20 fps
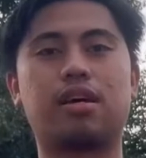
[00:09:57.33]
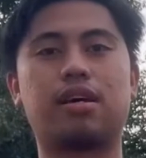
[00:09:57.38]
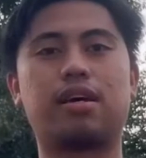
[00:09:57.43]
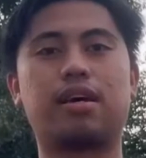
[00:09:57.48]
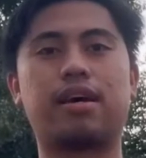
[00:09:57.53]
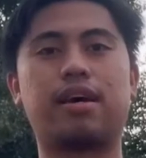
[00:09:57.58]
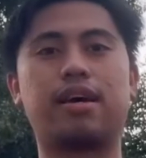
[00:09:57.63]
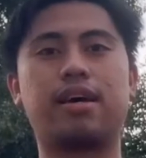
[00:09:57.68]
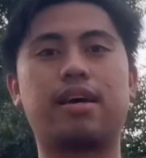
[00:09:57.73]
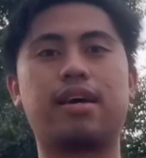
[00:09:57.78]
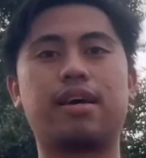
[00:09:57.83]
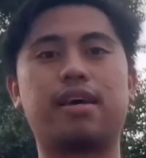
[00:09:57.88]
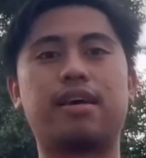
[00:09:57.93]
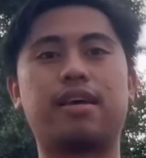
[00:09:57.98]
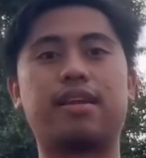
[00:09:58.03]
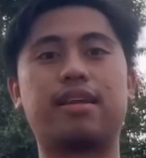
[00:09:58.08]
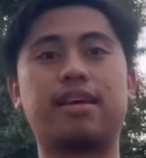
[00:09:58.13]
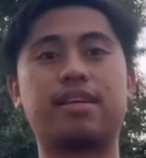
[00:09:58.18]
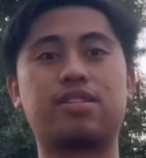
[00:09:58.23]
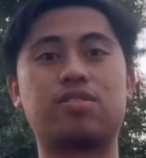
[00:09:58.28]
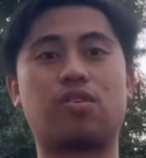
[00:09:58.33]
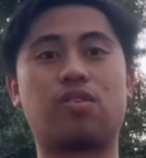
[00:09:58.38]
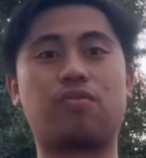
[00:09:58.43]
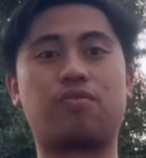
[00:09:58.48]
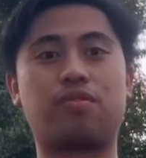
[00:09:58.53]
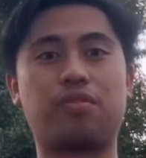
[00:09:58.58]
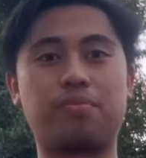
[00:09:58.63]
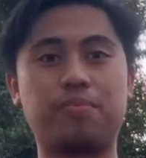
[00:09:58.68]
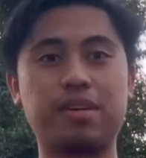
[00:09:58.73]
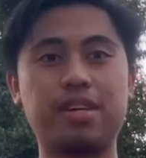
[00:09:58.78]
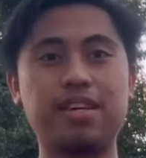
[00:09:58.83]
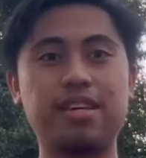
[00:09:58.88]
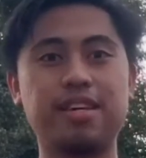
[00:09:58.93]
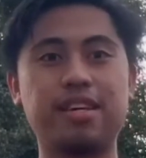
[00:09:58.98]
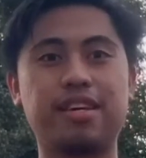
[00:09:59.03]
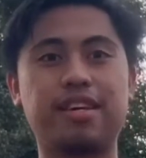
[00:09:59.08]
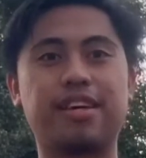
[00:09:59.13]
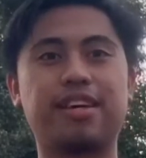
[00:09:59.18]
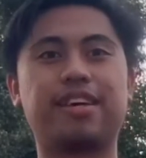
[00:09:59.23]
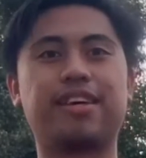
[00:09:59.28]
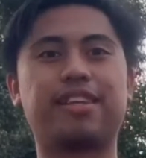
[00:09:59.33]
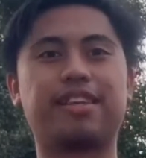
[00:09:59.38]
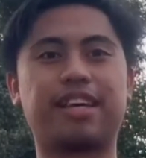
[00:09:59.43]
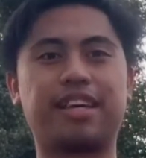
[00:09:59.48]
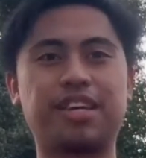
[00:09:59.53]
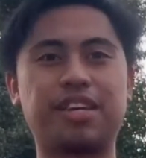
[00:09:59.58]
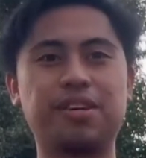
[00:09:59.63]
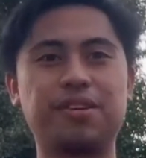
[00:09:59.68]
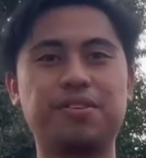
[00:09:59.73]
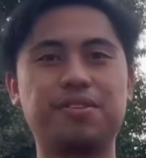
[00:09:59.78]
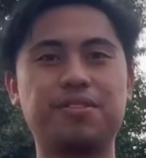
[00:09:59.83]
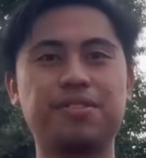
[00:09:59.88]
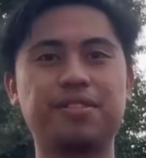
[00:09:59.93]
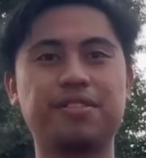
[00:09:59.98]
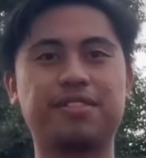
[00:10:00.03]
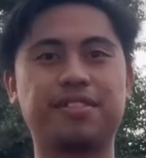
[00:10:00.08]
And that's all from me. Thank you.